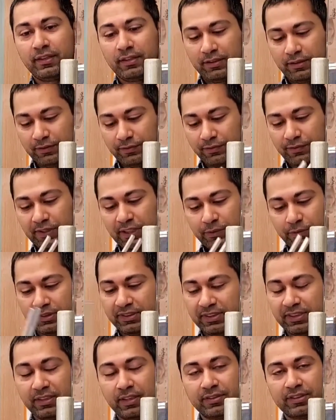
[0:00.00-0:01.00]
the
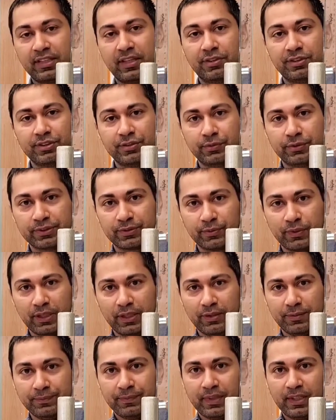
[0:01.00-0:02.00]
frequency I'll tell you as
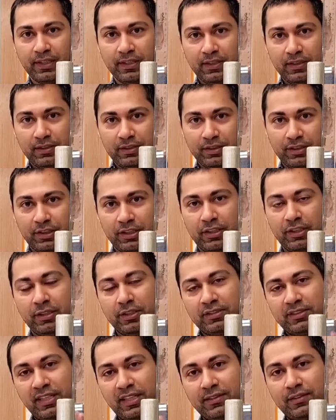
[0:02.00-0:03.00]
well. You're going
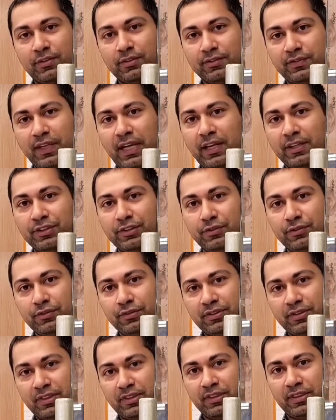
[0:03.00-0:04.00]
to take those
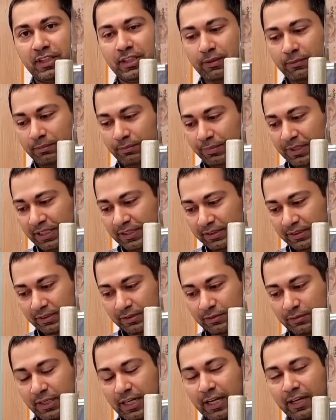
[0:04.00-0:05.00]
values and then make a
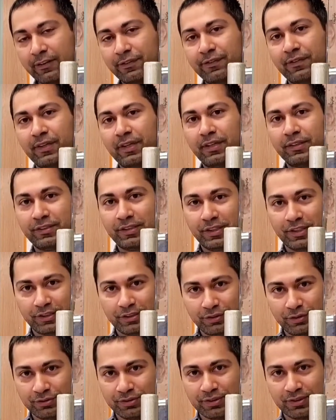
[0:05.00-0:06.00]
graph, and then
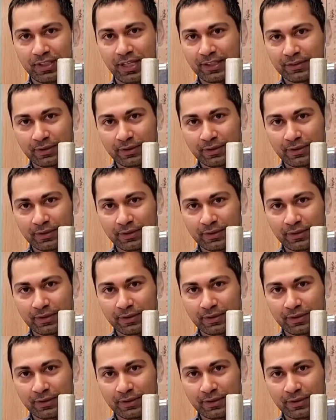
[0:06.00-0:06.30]
using that